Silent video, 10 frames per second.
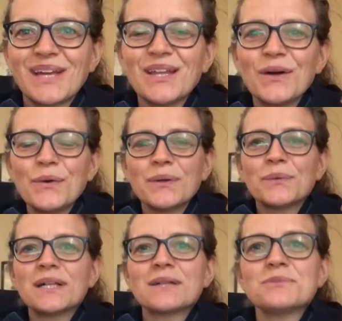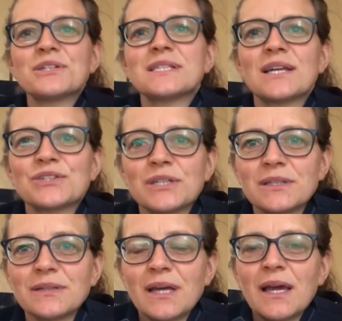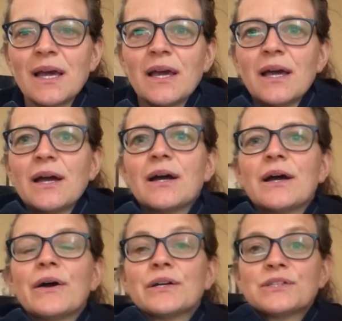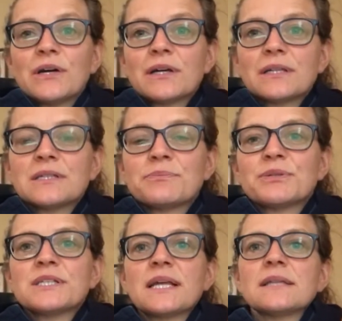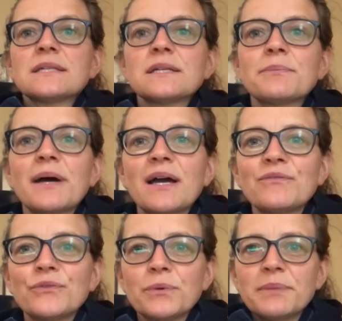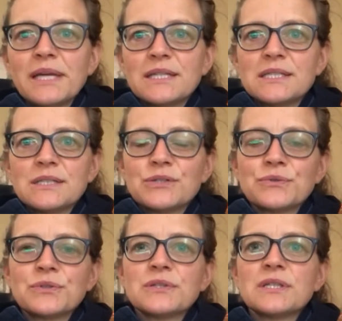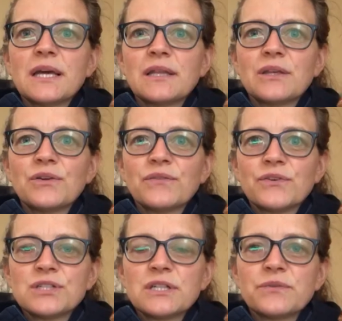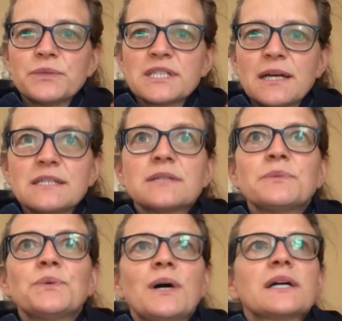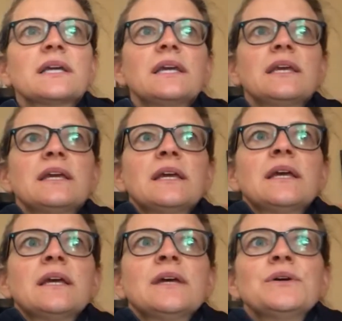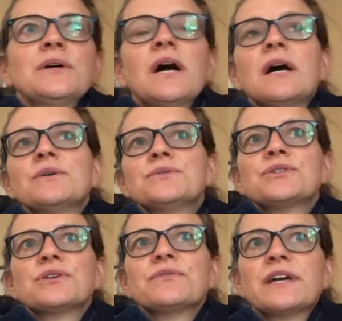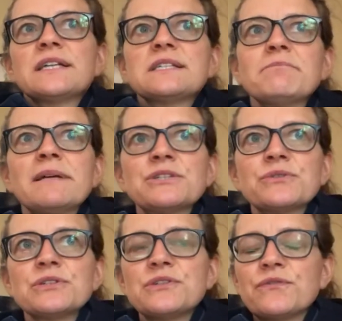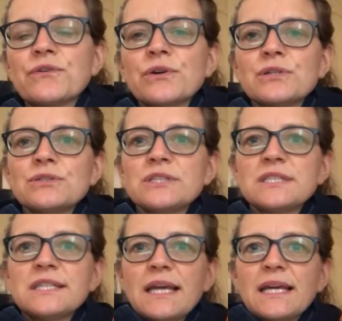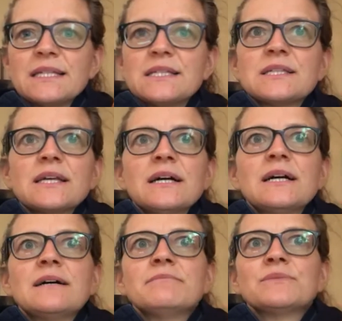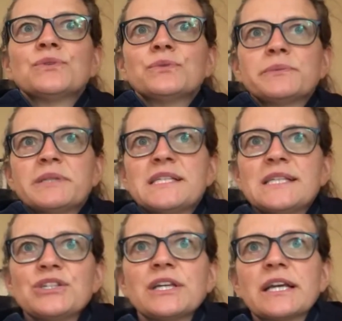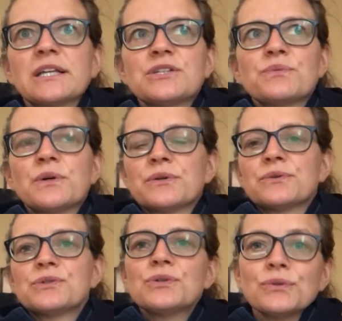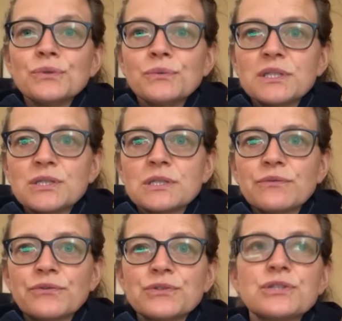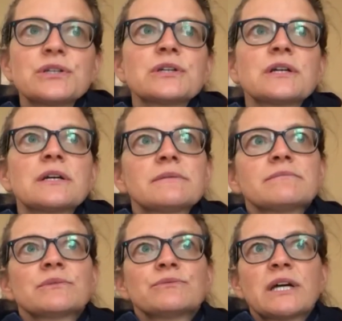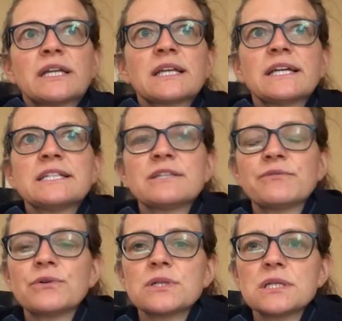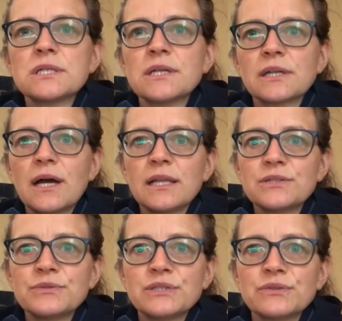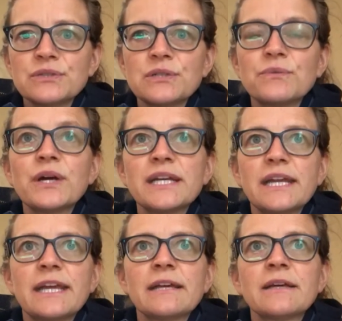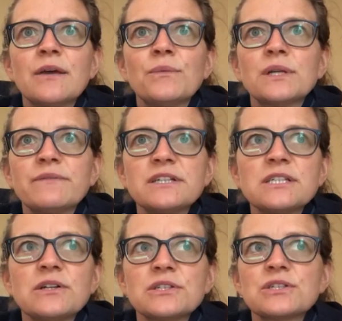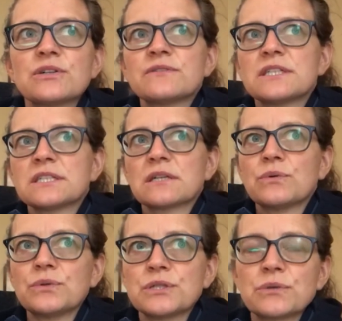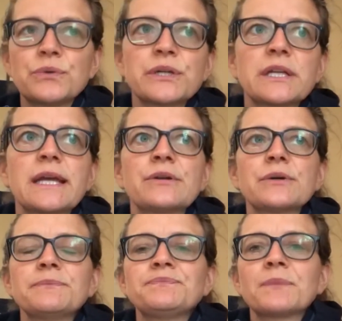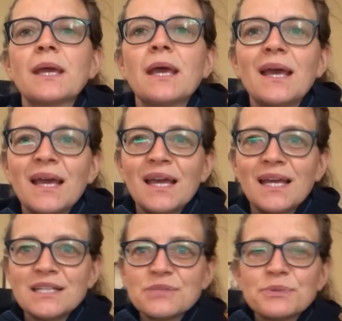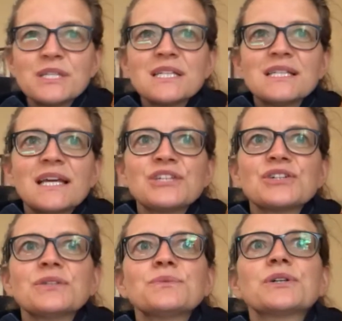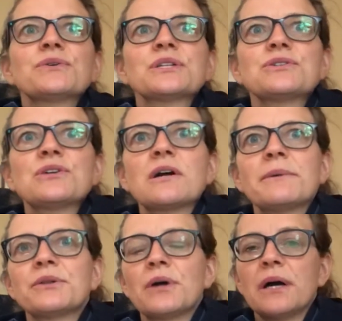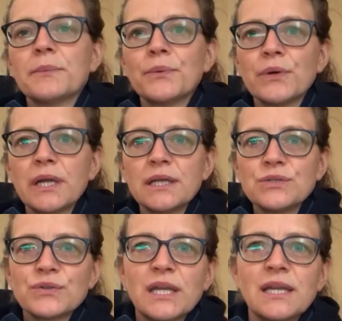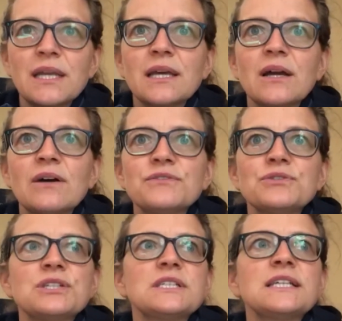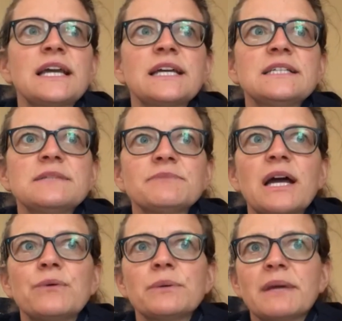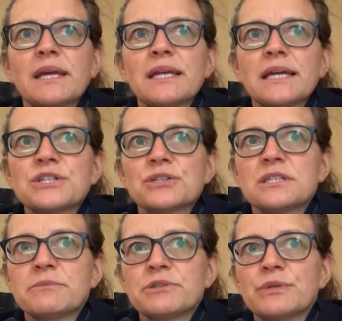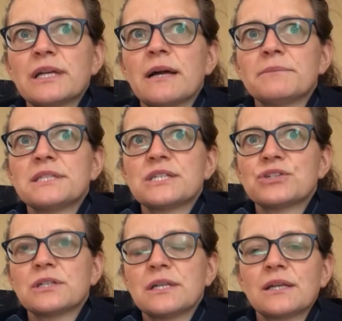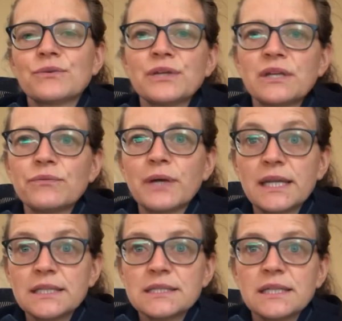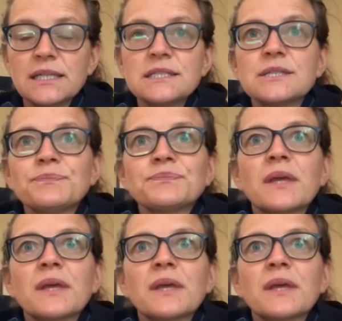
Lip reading: Hello and welcome to a session. Our talk is presented by 4 PhD students at the University of Wisconsin-Milwaukee who serve as mentors for new GTAs who will be teaching English 102, which is a first-year writing class that focuses on college research and writing. One of us also serves as the course coordinator. In this presentation, we're going to talk about the onboarding and training of new GTAs, how we make connections between composition and creative writing studies,